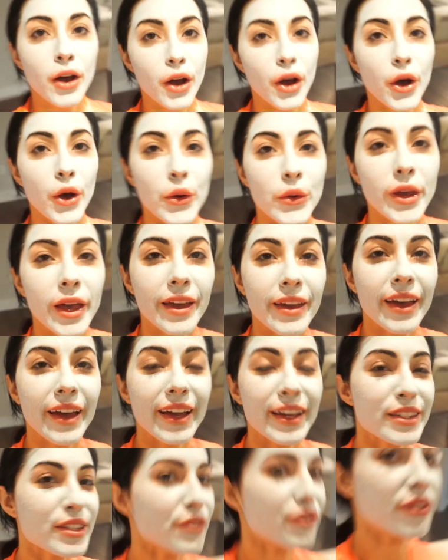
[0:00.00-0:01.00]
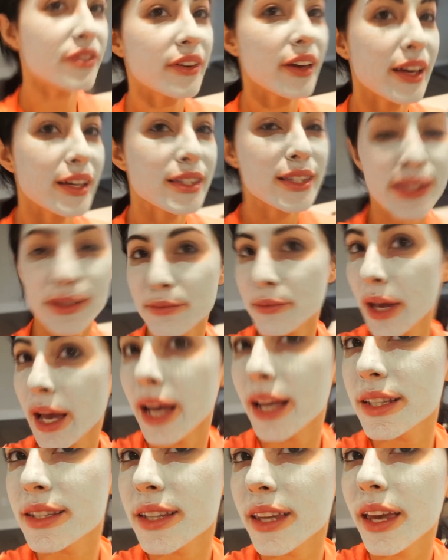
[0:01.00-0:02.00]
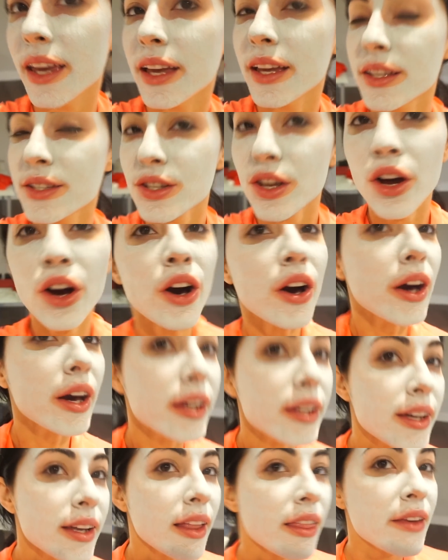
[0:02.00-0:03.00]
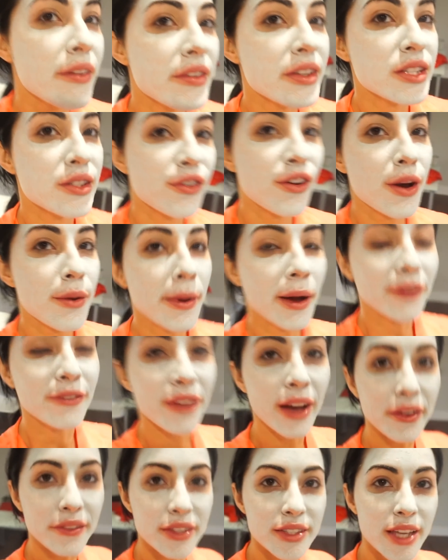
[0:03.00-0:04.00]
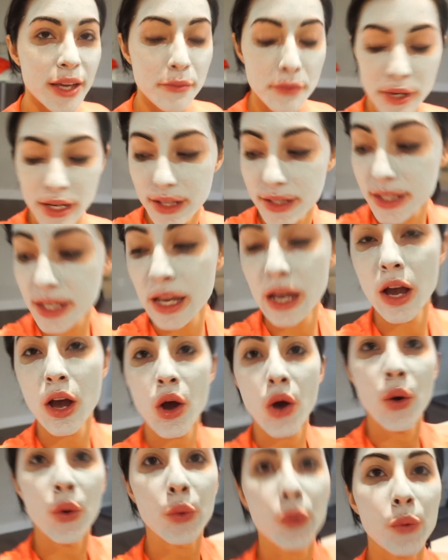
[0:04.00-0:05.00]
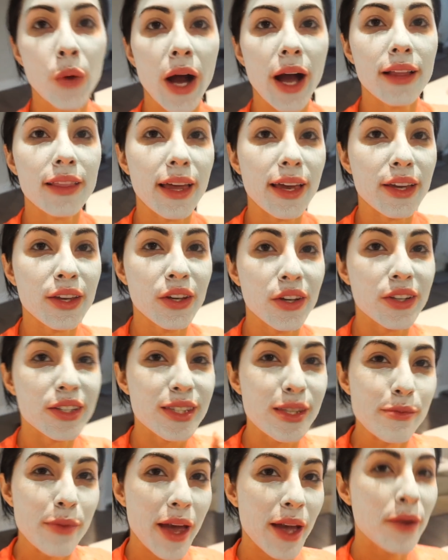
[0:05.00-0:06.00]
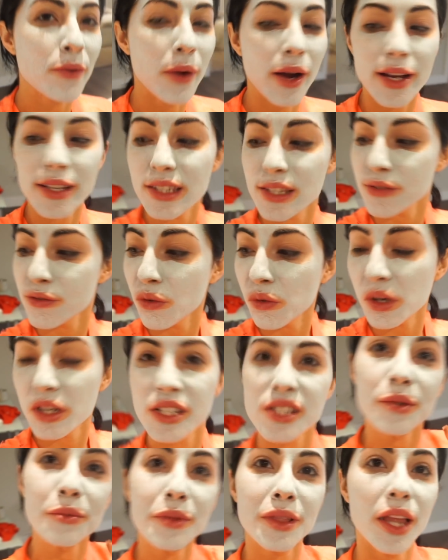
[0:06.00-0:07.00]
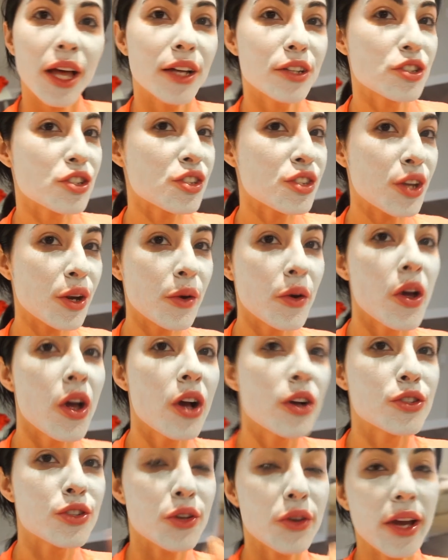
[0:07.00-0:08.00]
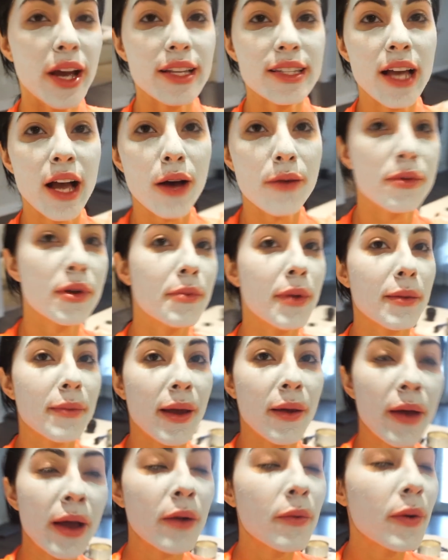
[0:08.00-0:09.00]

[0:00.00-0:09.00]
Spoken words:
Okay guys, face mask is on. I'm gonna leave this for about 5 to 10 minutes while I cook some egg whites for some lunch. So I'll show you guys how I'm gonna make my egg